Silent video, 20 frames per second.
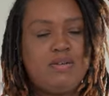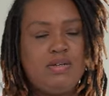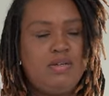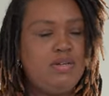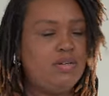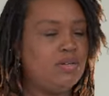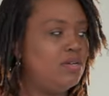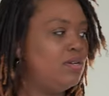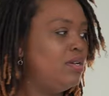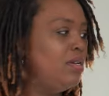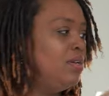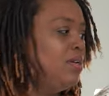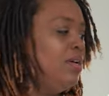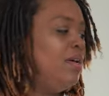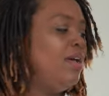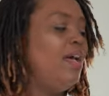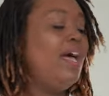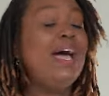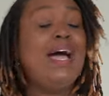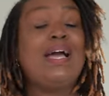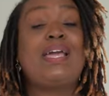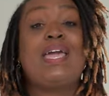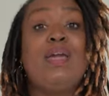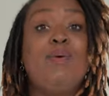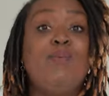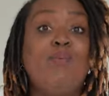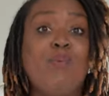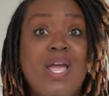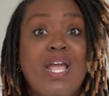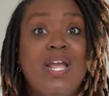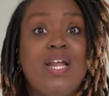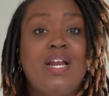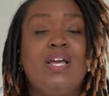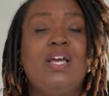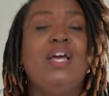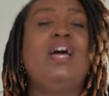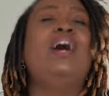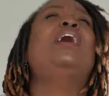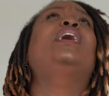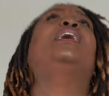Ugh, I can't wait.
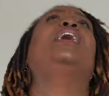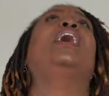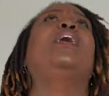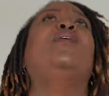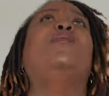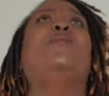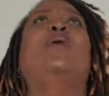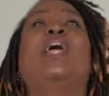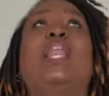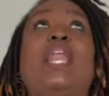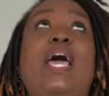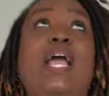I can't wait.